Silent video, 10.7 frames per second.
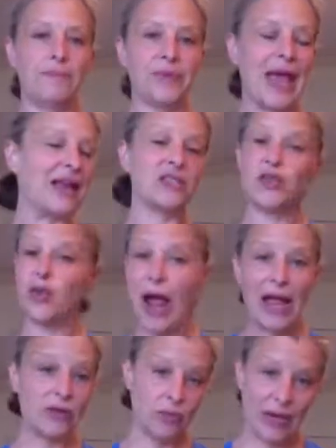had a
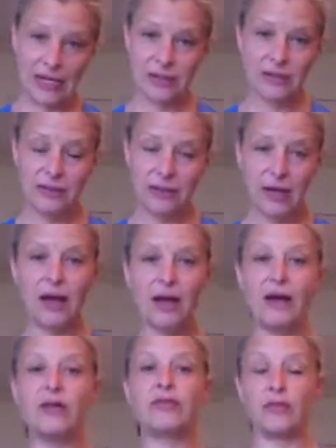stride rate
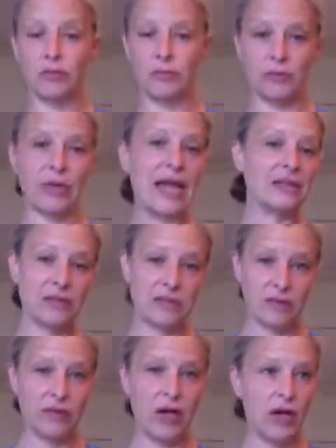of cadence
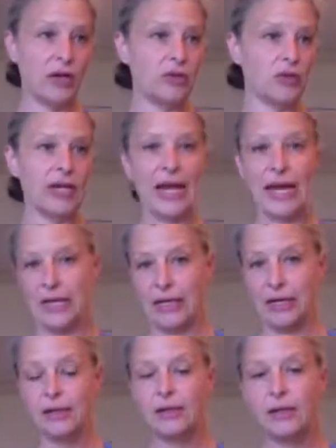of 180.
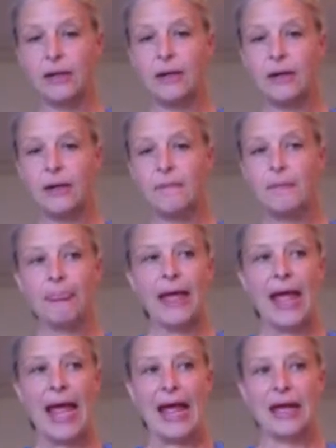
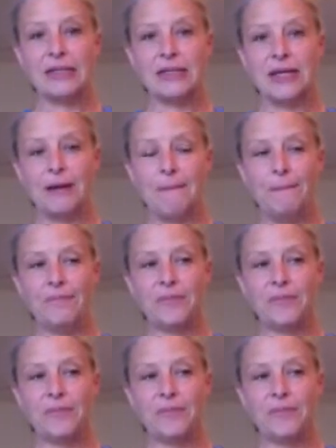And